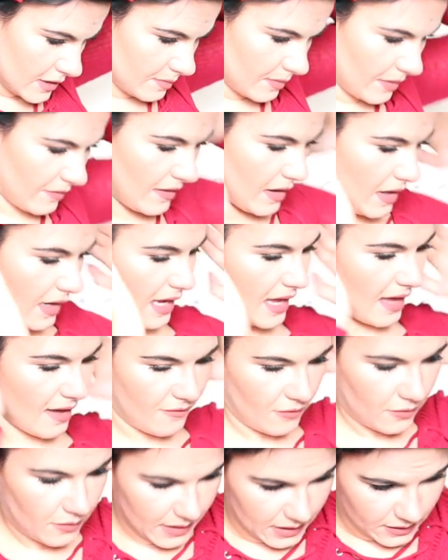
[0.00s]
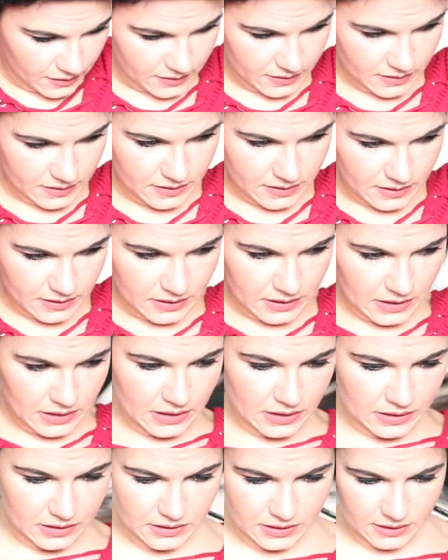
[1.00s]
just be very careful when you're
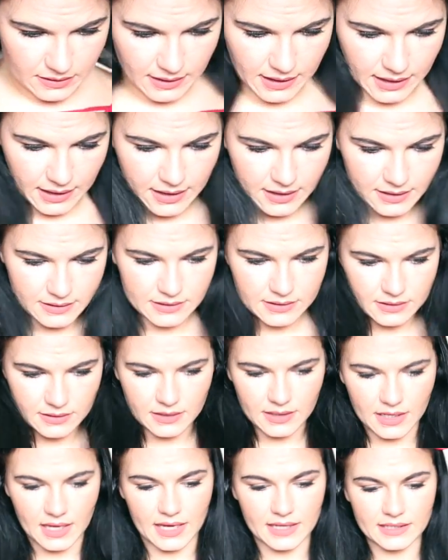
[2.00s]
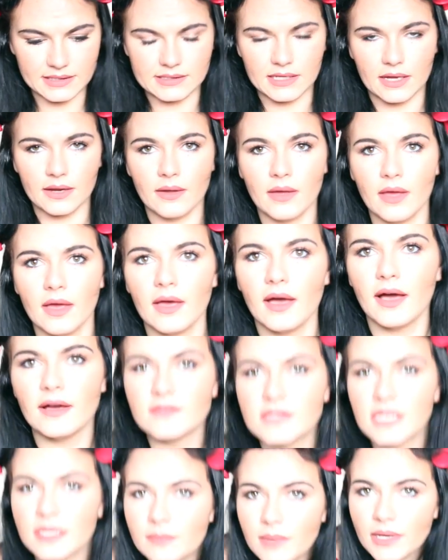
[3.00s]
doing it. Okay, so
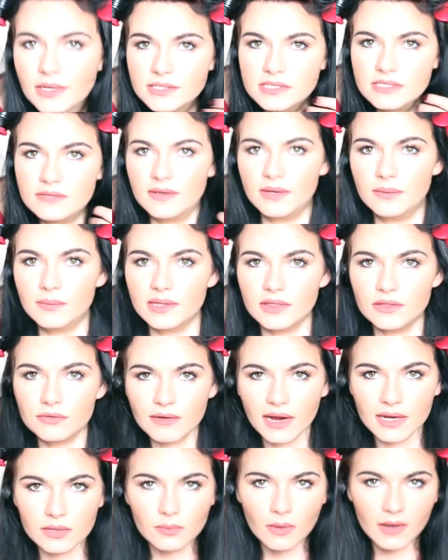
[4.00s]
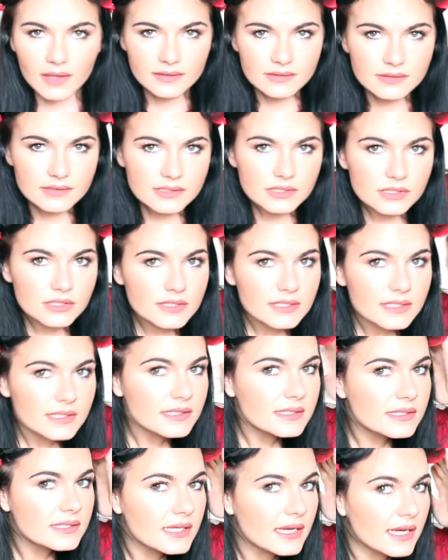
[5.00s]
I've done most of it with the red ones, as you
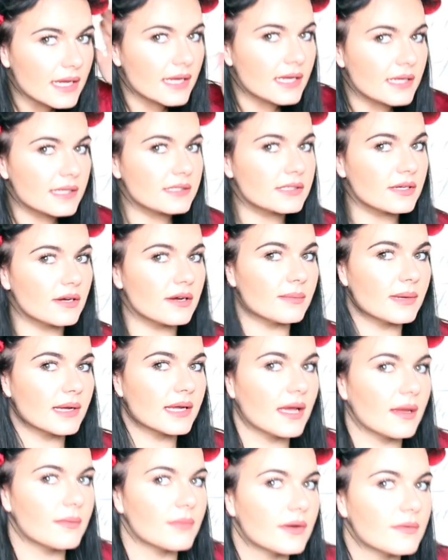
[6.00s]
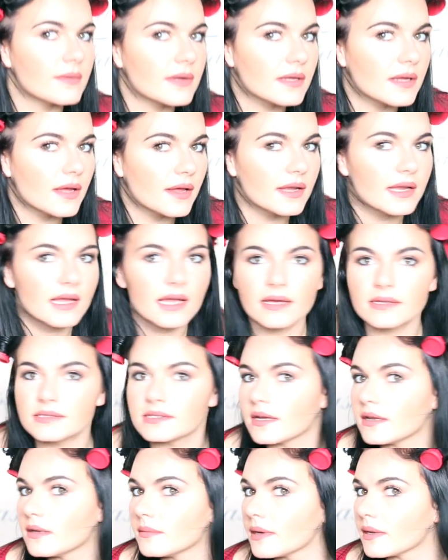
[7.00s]
can see. Sorry, my camera is going to get a
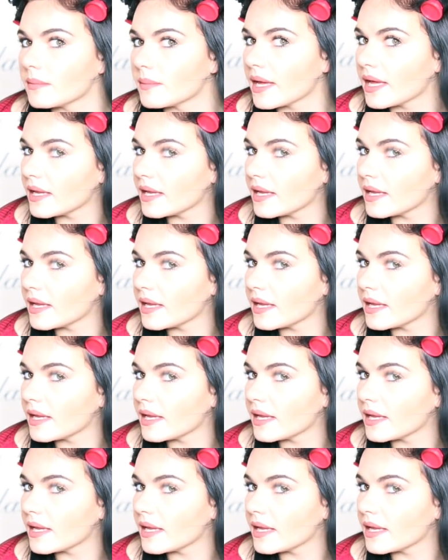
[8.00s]
certain amount of